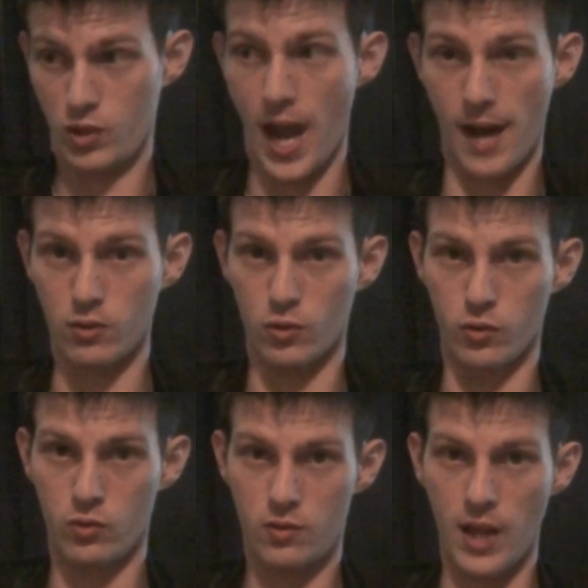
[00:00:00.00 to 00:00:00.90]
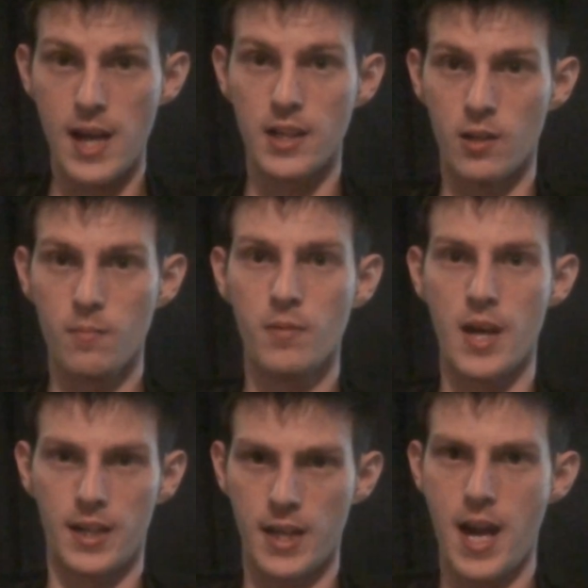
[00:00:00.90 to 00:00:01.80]
actual stadium,
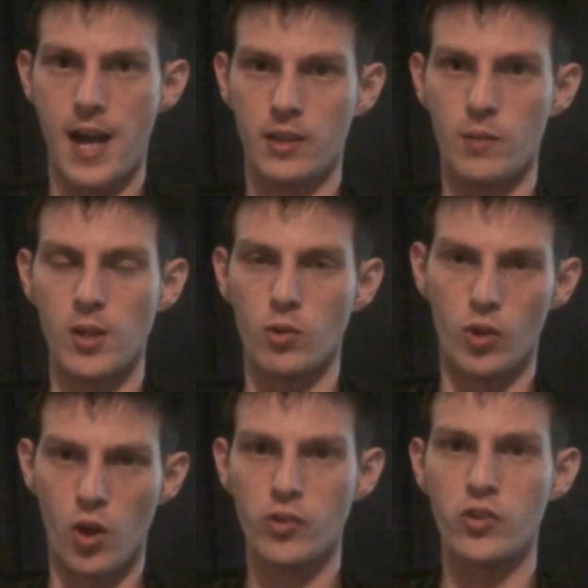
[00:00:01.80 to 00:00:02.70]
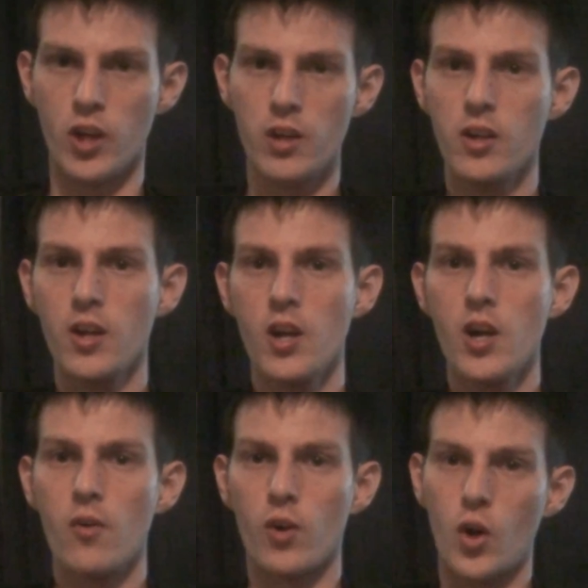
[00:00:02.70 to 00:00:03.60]
like he actually went to a concert,
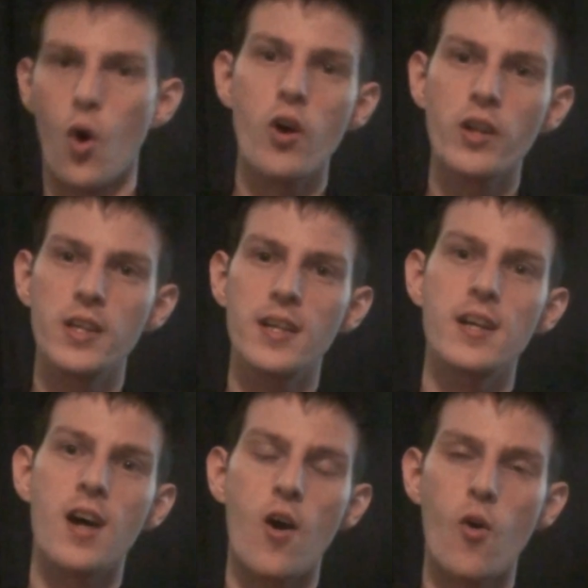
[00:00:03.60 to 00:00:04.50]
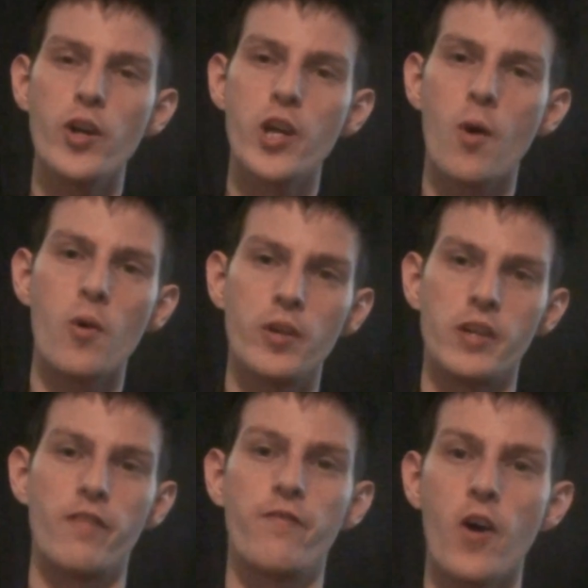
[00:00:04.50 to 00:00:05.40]
recorded the audio on
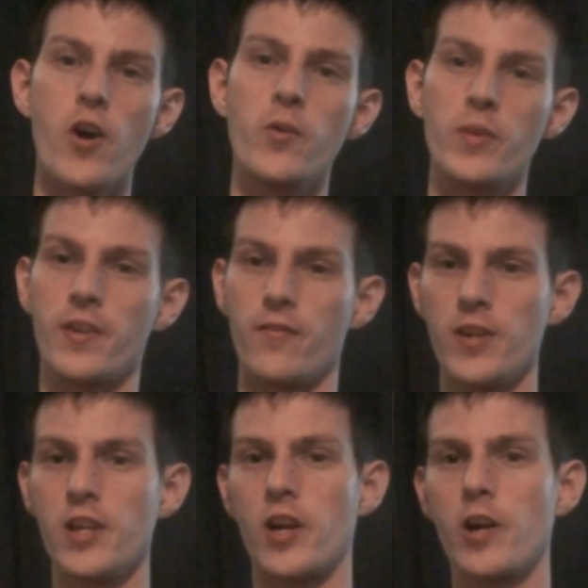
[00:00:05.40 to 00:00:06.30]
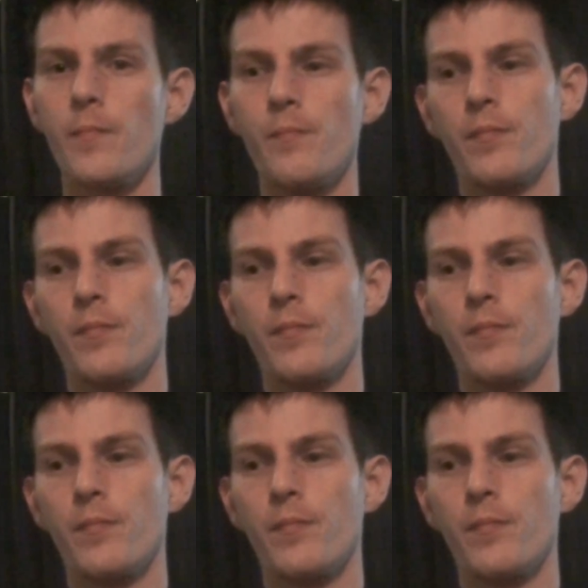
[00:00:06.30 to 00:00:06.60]
his phone with a video,